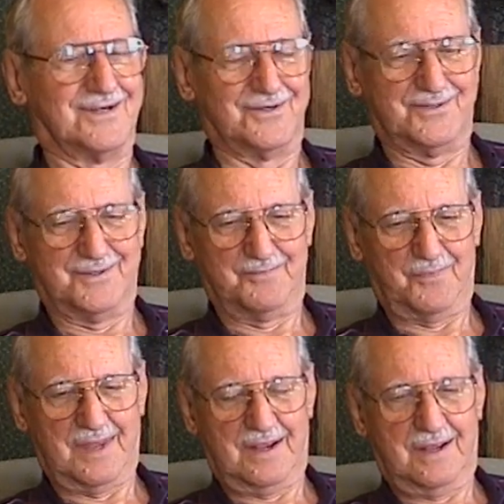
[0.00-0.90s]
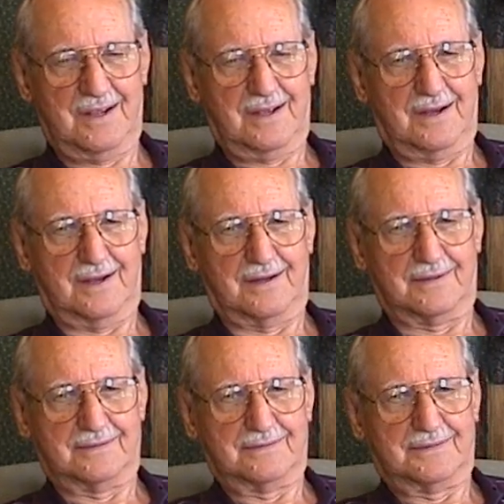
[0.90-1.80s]
do. Uh,
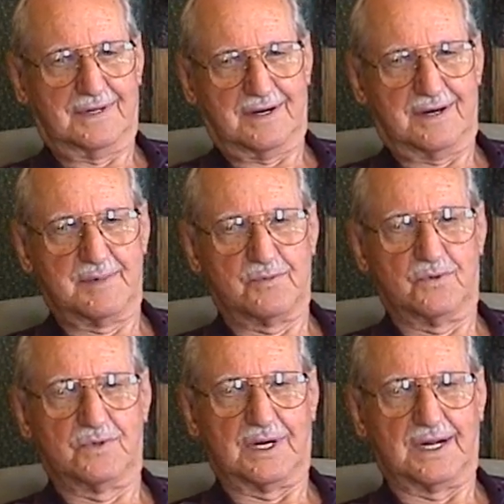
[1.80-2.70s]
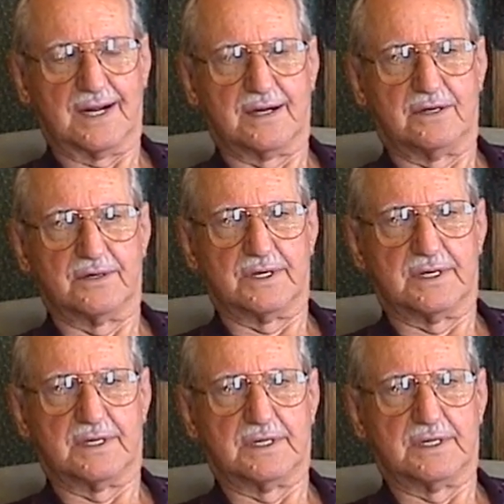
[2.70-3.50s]
I remember when I got on,